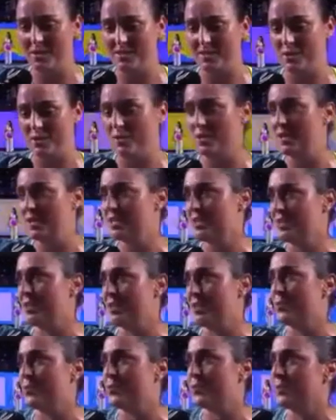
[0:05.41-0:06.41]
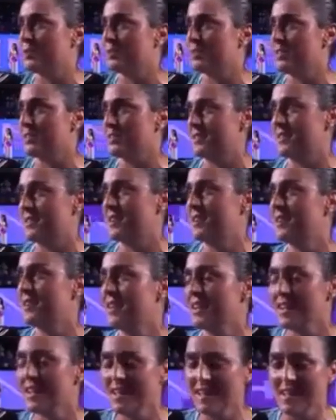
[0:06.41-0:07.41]
know, the situation in the world doesn't
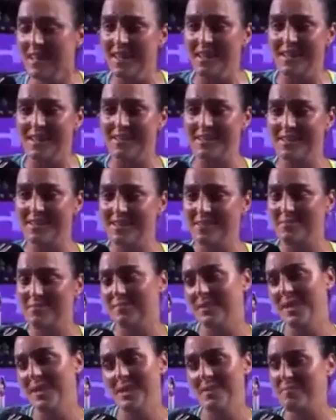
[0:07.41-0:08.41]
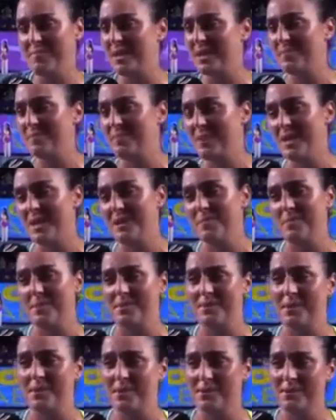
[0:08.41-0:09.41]
make me
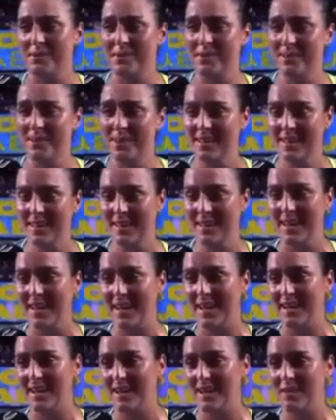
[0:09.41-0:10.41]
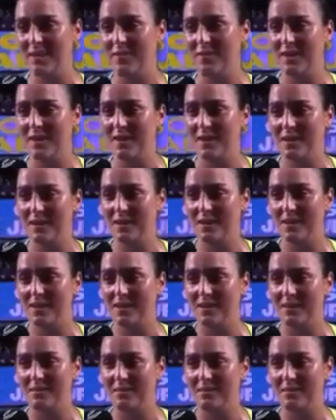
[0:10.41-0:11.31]
happy, so I feel like